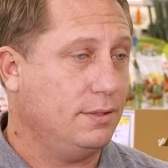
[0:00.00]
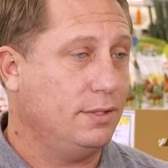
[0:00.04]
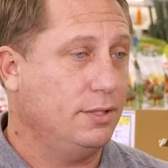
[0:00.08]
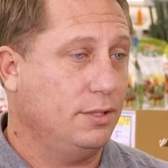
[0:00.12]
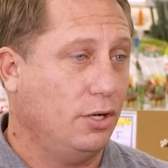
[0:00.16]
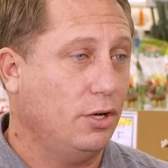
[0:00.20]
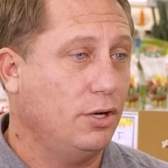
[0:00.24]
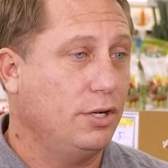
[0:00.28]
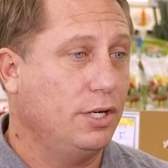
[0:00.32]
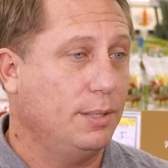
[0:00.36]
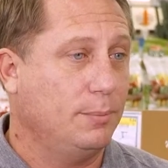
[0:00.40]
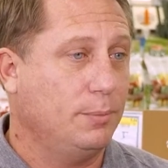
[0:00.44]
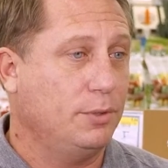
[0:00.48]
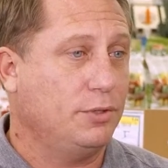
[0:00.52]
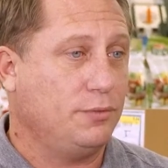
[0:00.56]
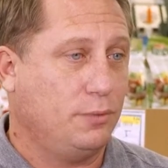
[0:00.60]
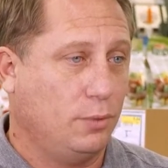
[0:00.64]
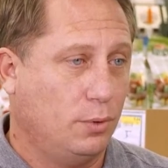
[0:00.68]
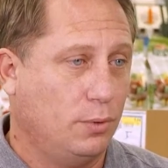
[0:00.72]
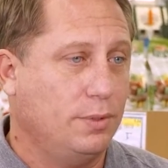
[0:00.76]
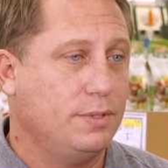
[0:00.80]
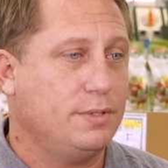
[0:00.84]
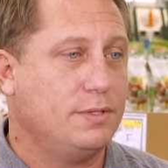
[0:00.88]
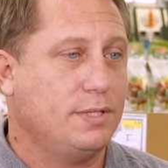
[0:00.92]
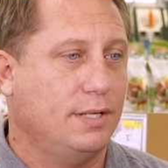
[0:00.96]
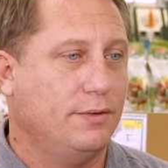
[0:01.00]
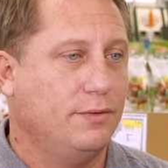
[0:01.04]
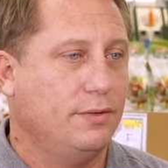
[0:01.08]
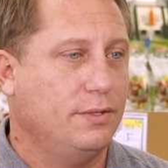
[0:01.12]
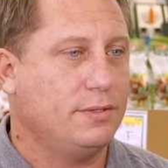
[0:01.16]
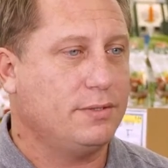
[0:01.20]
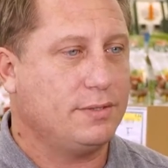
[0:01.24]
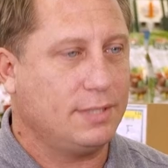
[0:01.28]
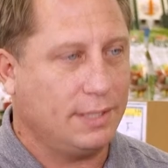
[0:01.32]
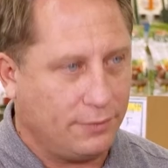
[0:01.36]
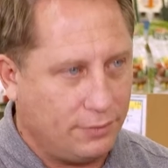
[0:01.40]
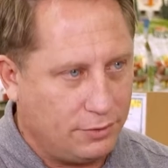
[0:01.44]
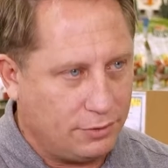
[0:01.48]
Our number is
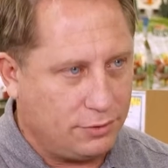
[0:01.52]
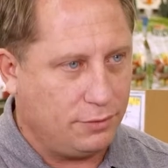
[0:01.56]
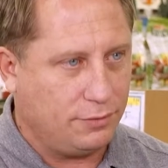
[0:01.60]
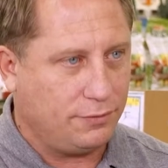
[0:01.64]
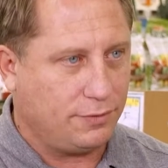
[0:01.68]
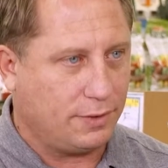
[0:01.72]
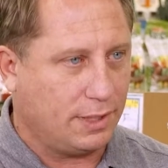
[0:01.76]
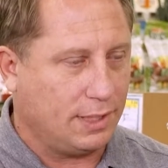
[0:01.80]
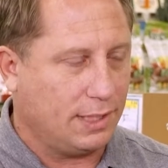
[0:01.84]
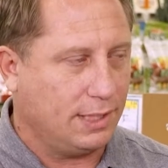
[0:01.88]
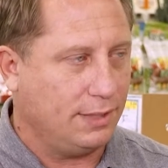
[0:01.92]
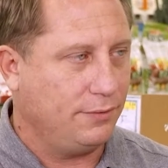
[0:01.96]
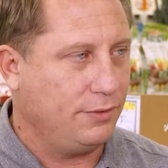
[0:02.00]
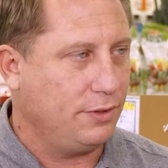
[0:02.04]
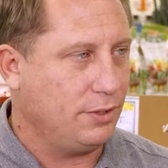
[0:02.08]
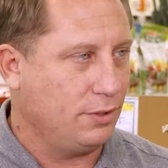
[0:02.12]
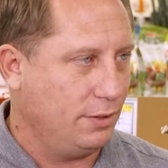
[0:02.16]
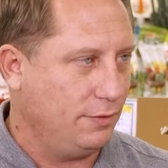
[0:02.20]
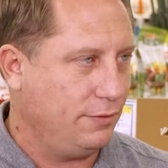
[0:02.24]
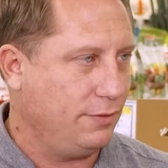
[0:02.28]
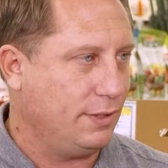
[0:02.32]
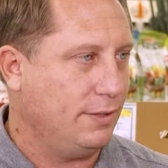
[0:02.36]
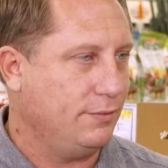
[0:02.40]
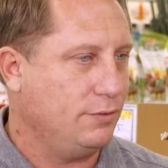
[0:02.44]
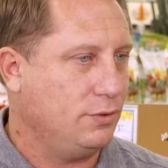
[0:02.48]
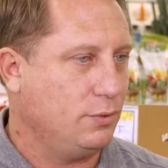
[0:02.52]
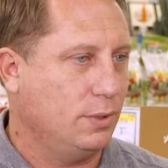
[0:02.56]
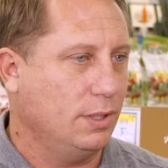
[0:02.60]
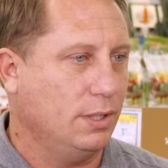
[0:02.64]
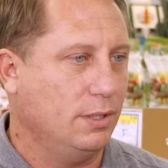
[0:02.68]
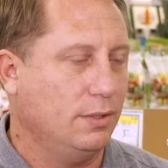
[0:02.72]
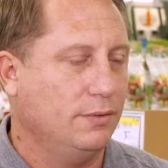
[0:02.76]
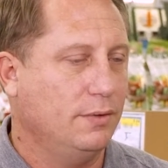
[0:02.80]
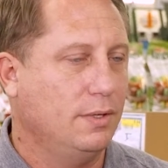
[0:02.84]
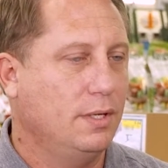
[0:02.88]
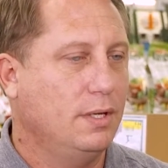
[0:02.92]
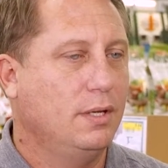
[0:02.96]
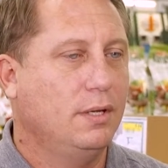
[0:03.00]

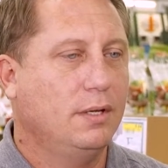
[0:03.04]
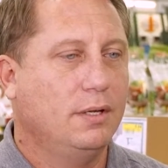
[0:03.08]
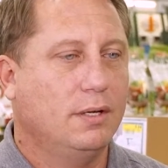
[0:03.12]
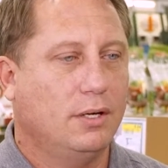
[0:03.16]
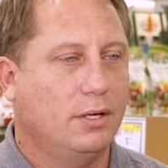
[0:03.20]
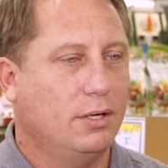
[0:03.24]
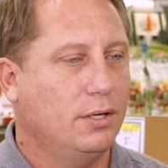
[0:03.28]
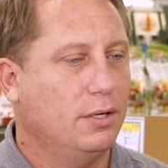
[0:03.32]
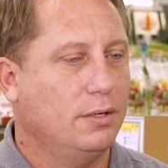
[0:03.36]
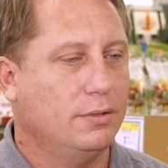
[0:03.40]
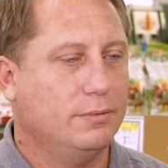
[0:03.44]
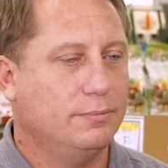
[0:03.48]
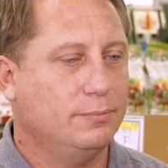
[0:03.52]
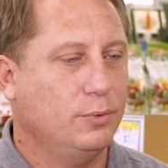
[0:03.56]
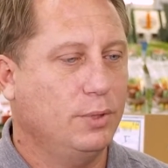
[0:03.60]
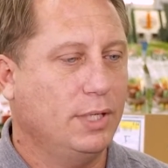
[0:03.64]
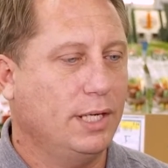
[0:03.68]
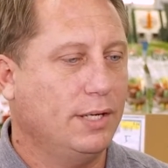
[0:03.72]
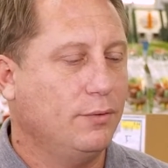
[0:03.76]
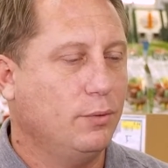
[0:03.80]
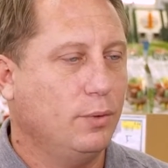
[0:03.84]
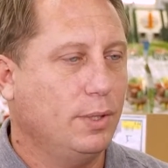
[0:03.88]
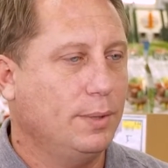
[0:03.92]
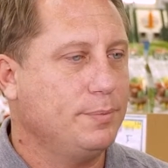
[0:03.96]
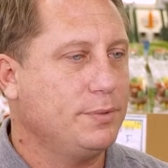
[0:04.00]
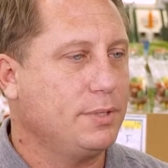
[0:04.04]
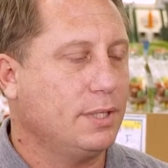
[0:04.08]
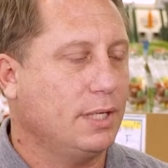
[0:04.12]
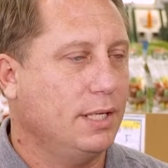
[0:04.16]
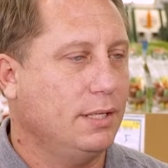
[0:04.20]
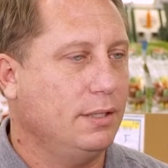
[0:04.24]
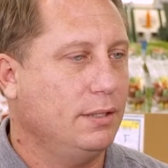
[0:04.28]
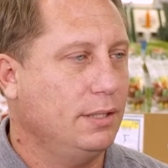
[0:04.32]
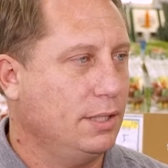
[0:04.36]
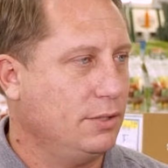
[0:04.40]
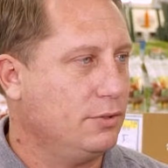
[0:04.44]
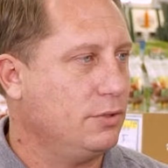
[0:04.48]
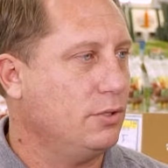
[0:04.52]
417-725-3512, or we have a
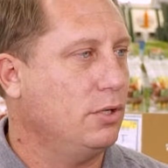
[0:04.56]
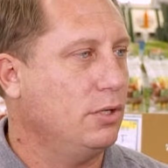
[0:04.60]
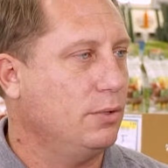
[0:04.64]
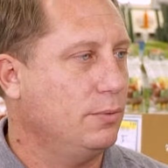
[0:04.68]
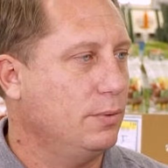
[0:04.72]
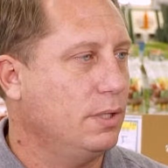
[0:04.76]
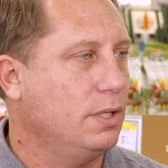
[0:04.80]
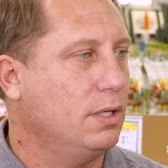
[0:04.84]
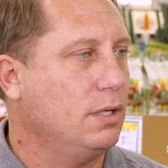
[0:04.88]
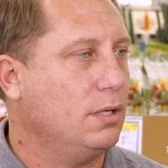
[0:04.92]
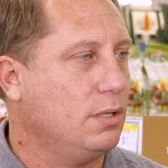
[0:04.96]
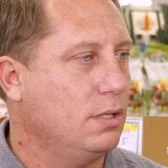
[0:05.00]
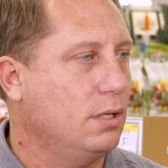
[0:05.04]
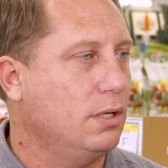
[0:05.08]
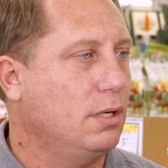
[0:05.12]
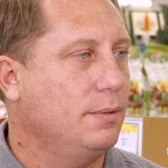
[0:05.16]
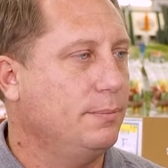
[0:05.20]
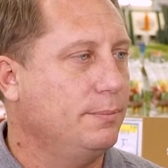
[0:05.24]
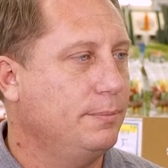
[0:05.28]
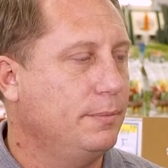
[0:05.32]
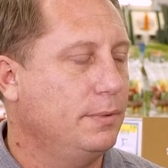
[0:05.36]
website, nixahardware.com.